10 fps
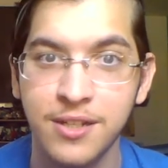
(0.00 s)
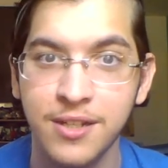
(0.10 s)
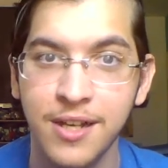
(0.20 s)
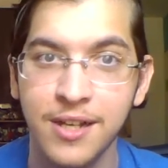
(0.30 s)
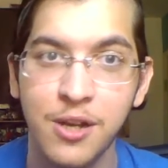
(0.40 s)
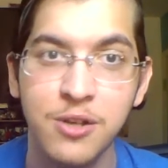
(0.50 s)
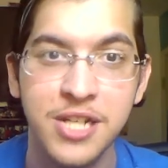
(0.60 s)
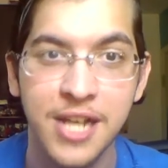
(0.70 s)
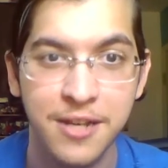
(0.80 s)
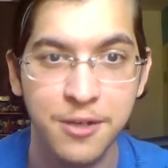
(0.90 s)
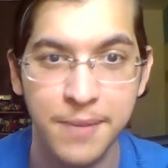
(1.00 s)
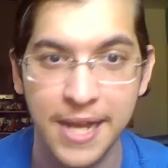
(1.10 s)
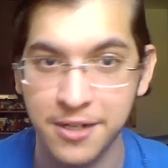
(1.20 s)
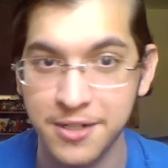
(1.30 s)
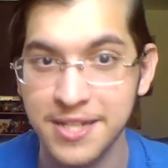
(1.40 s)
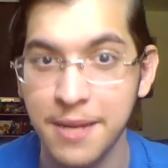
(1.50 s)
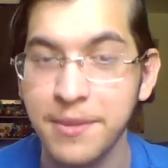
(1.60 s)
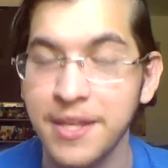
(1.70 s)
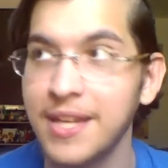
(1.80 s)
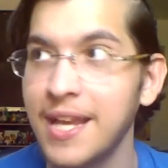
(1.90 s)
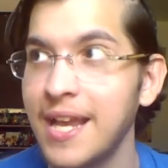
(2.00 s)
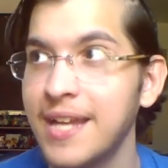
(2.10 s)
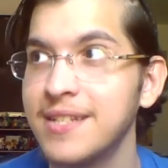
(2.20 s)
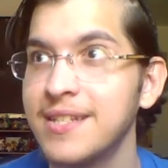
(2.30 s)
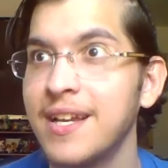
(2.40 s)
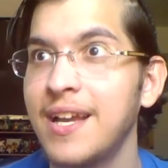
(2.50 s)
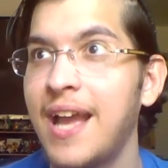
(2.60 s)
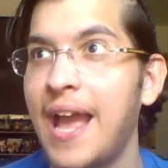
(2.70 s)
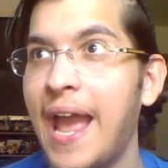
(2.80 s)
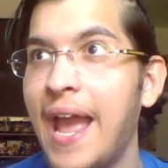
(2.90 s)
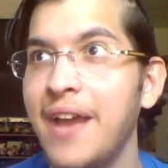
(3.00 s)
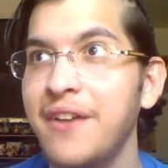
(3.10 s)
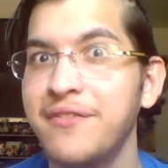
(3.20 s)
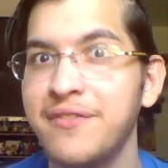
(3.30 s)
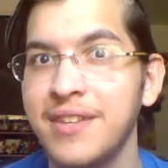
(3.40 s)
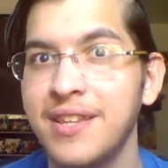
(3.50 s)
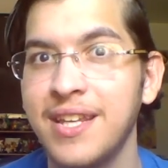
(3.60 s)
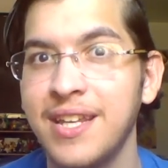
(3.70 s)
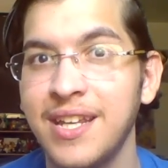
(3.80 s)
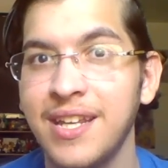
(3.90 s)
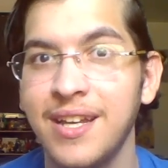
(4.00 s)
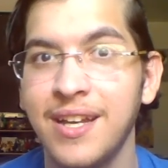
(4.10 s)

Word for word: Koji Kondo back or something and have the